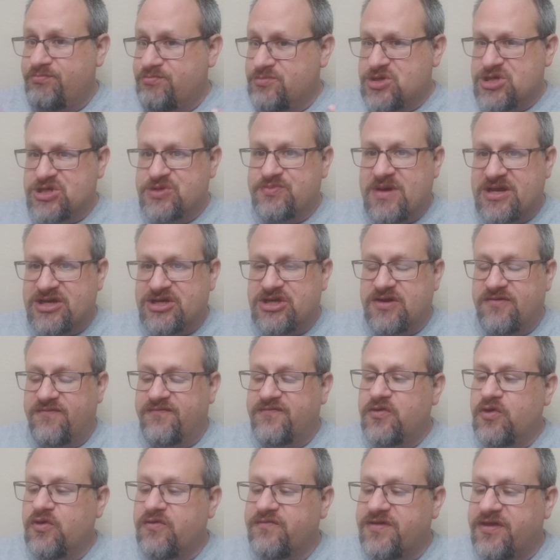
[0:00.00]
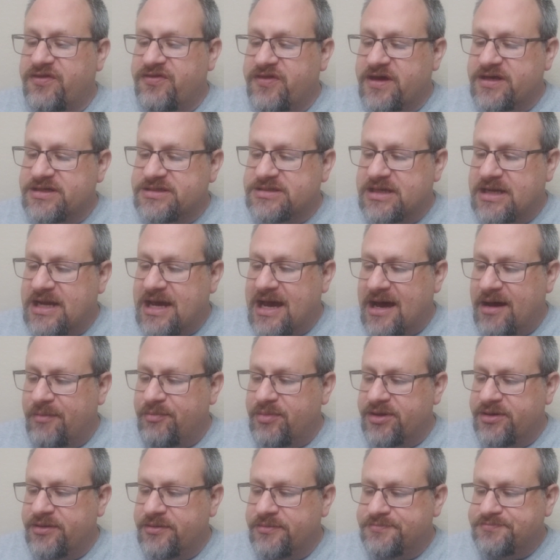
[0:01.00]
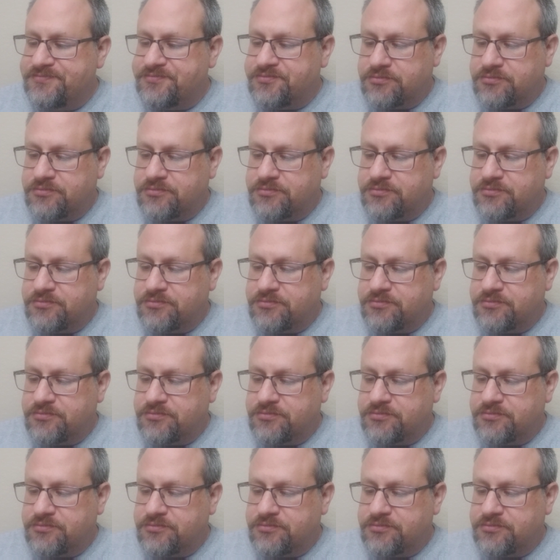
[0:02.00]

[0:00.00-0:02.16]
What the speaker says: just mentioned a few of the things that happened.